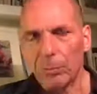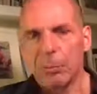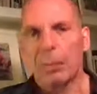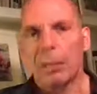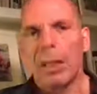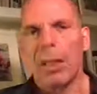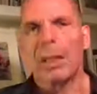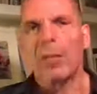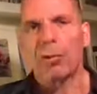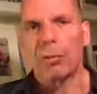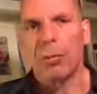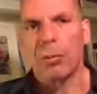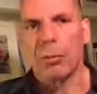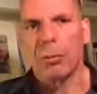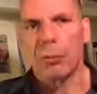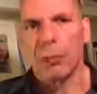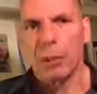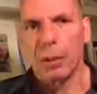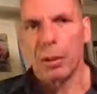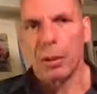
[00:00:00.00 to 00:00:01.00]
issue
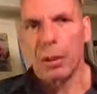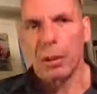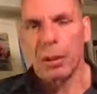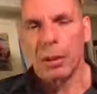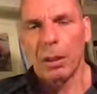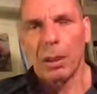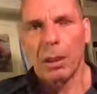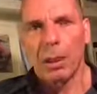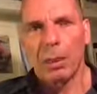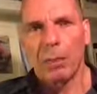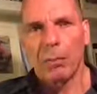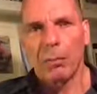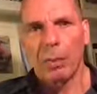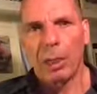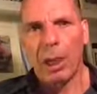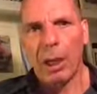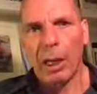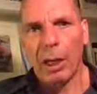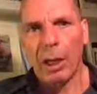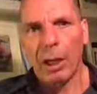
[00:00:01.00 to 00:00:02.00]

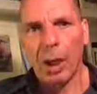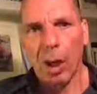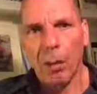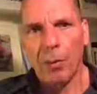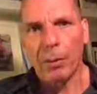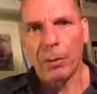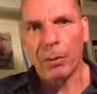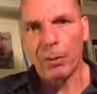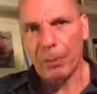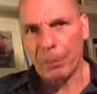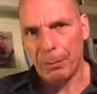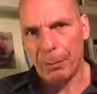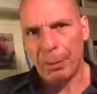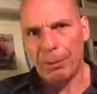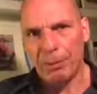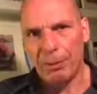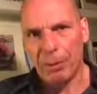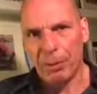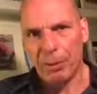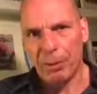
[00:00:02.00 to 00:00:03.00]
a common
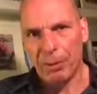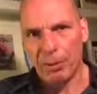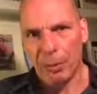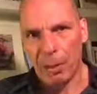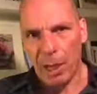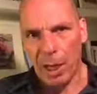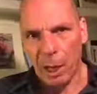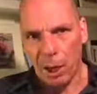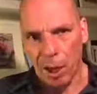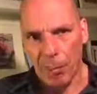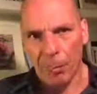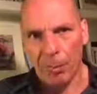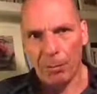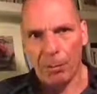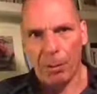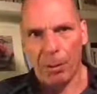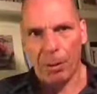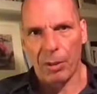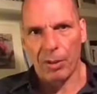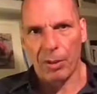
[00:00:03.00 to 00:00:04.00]
manifesto, a common
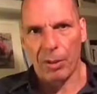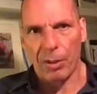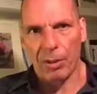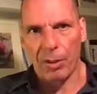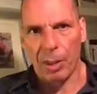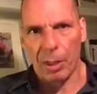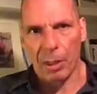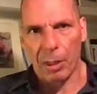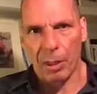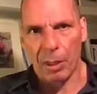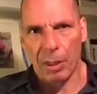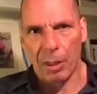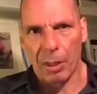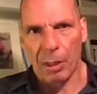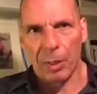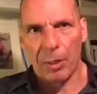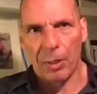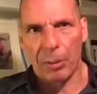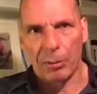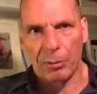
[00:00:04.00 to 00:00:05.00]
policy agenda
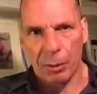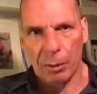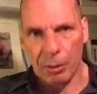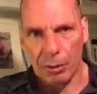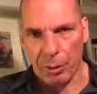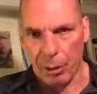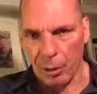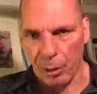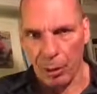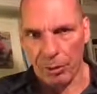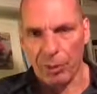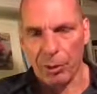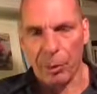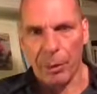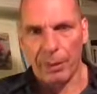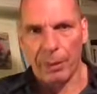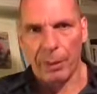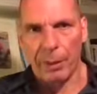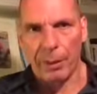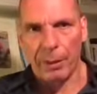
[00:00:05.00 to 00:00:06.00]
for the whole of the
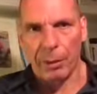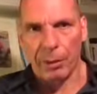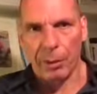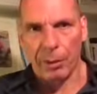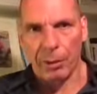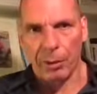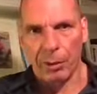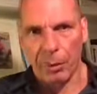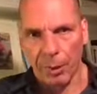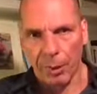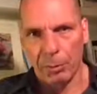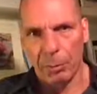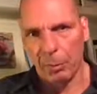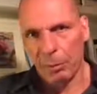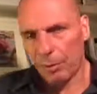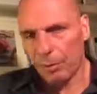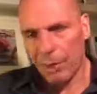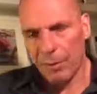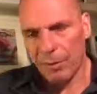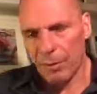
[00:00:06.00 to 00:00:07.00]
European Union.
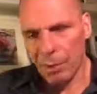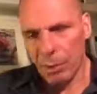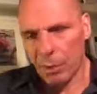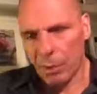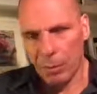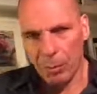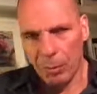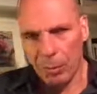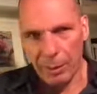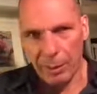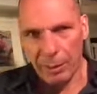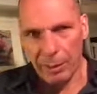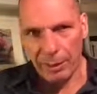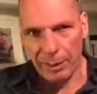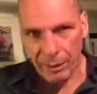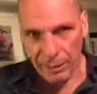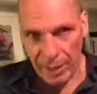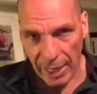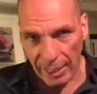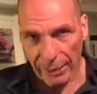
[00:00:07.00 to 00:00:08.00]
DiEM25 is the only one that
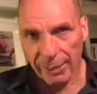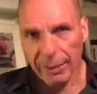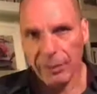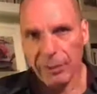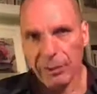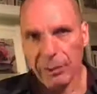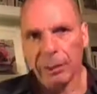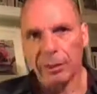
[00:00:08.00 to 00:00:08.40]
has done it.